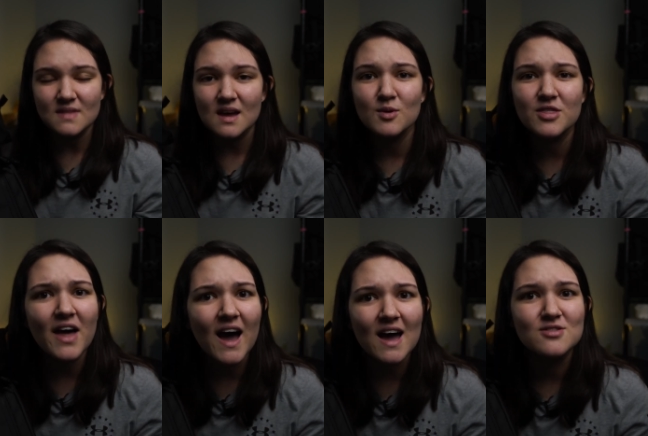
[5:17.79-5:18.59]
And with
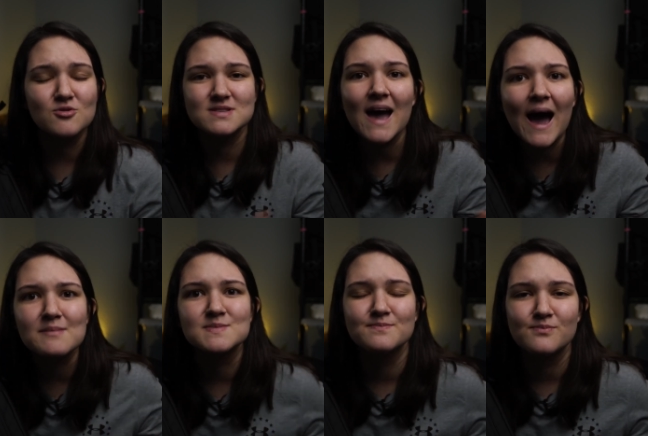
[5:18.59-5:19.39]
that, those
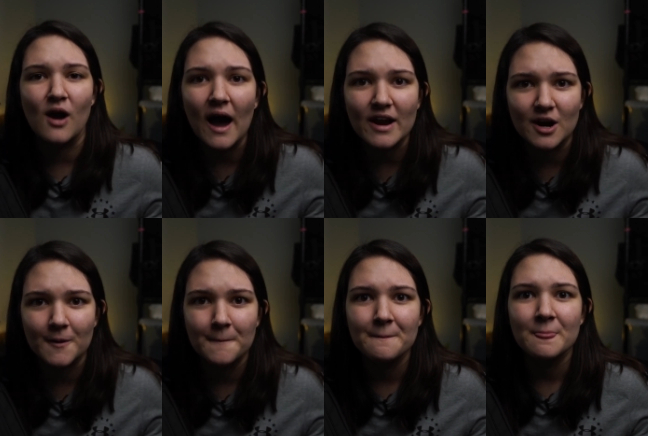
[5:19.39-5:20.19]
tabs prior,